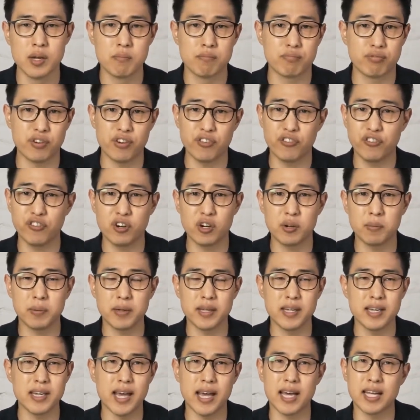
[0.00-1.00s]

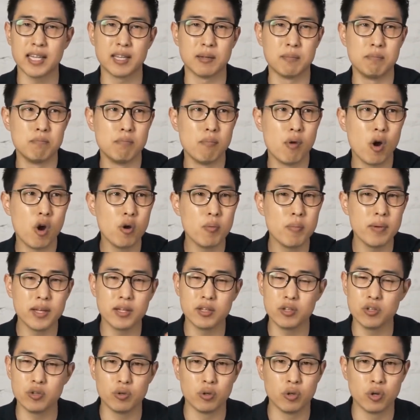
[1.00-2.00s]
Preferably at the
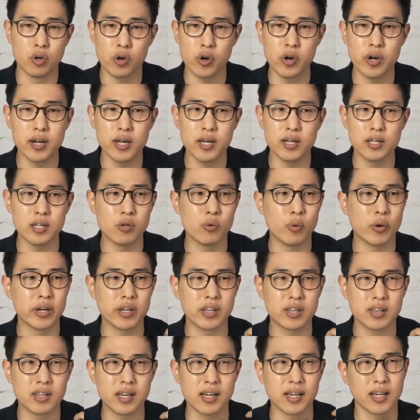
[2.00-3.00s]
moment you learn it, you want to
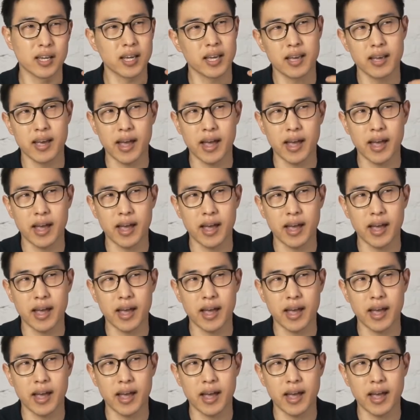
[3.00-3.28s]
think,